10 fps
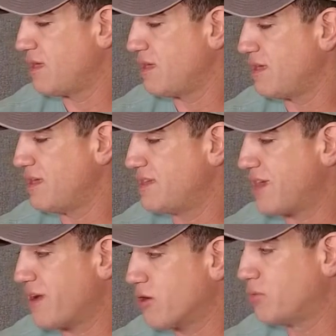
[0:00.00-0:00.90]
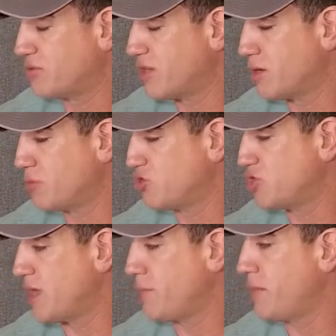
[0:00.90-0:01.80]
in terrible, terrible
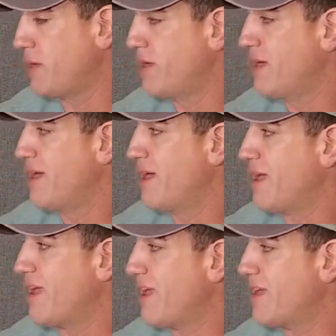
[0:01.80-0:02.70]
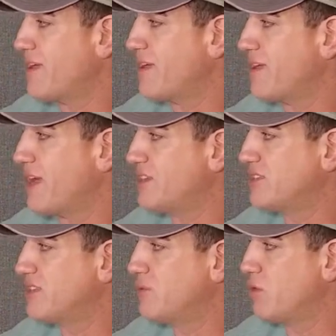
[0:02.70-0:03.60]
shape, and I
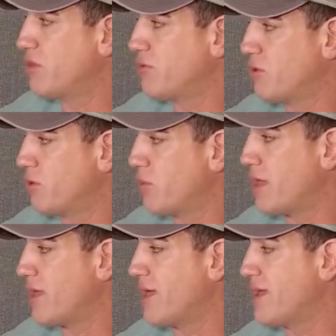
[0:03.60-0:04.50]
just didn't want to throw it away.